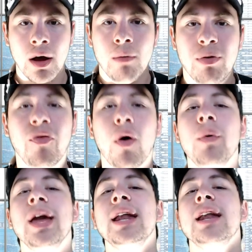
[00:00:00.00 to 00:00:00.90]
Before
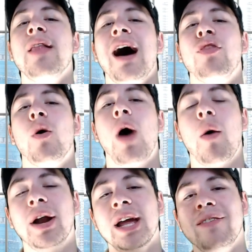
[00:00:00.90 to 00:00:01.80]
we get into that though, I
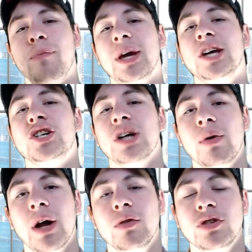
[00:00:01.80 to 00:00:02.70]
want to give a big
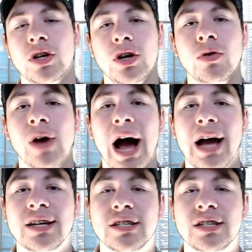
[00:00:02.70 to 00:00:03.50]
shout out to you guys,